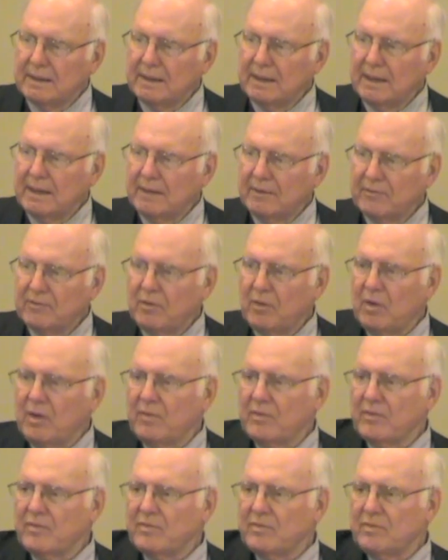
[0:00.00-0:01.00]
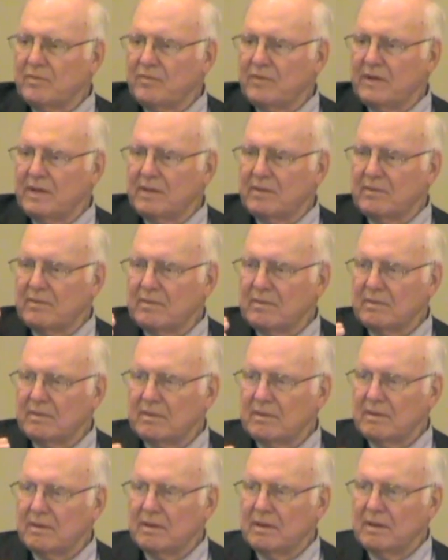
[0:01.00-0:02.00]
And so all those defeats,
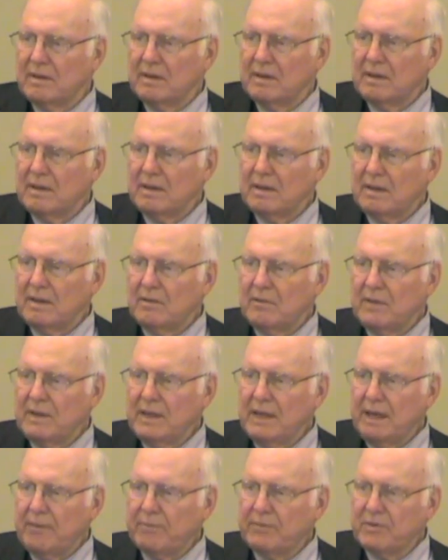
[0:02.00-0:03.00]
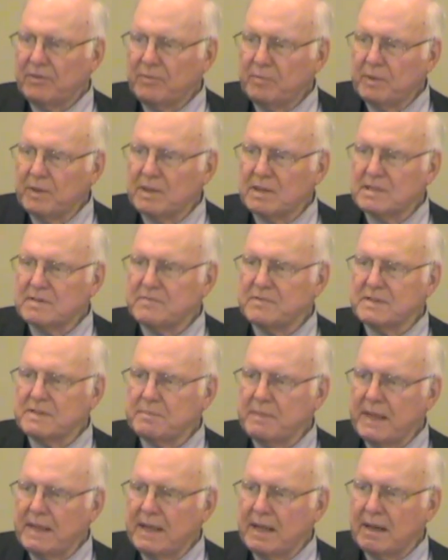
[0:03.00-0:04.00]
you know, he kept the spirits of his
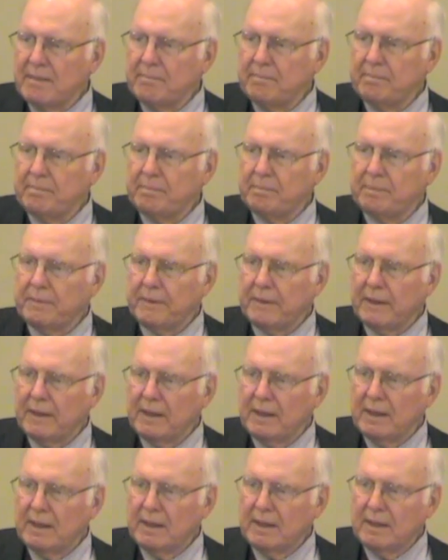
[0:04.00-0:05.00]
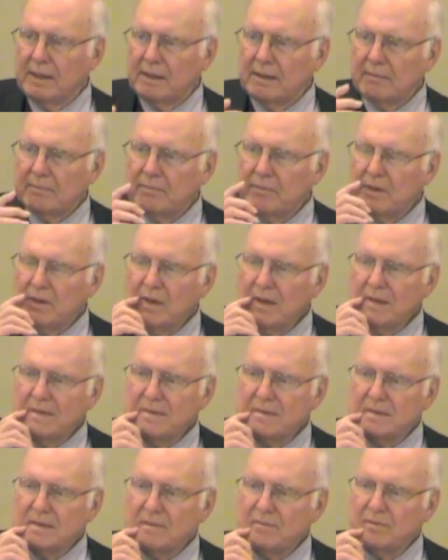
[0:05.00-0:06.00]
men up.
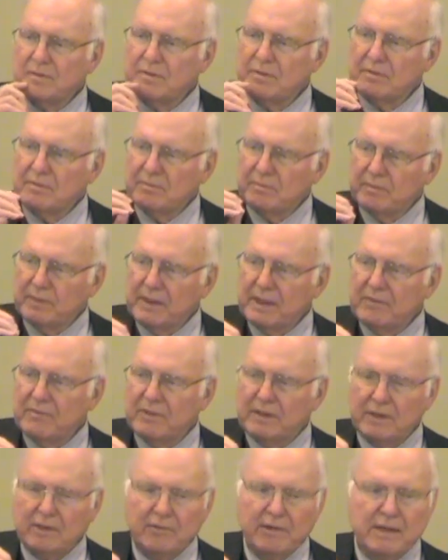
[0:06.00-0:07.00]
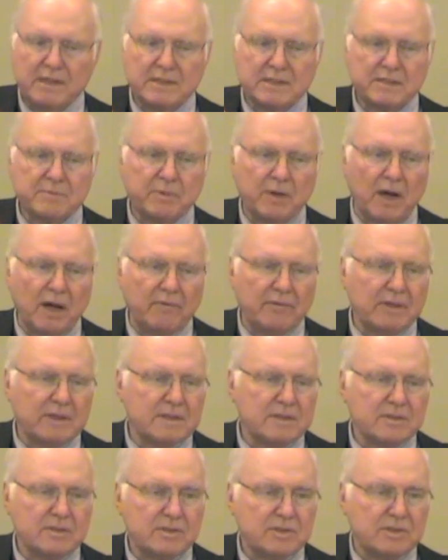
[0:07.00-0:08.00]
Because if you believe in a gracious
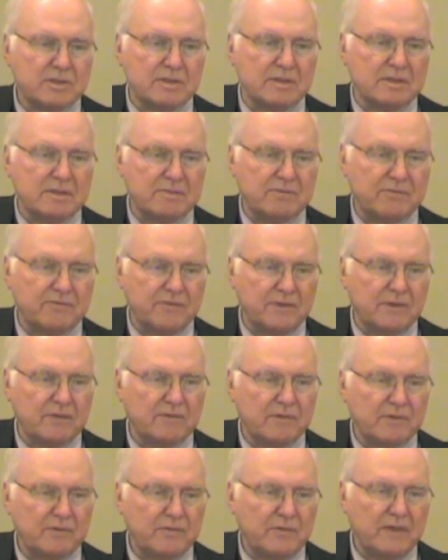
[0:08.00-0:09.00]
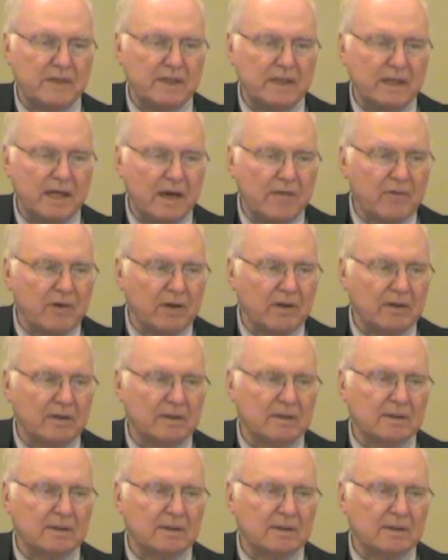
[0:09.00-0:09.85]
Providence, you shouldn't feel defeated ever.